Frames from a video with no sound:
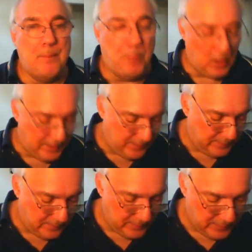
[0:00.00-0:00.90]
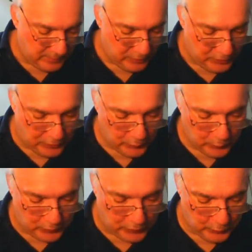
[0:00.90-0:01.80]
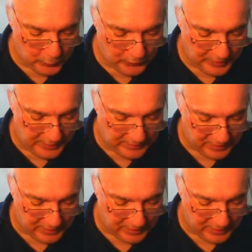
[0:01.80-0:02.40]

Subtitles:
but due to the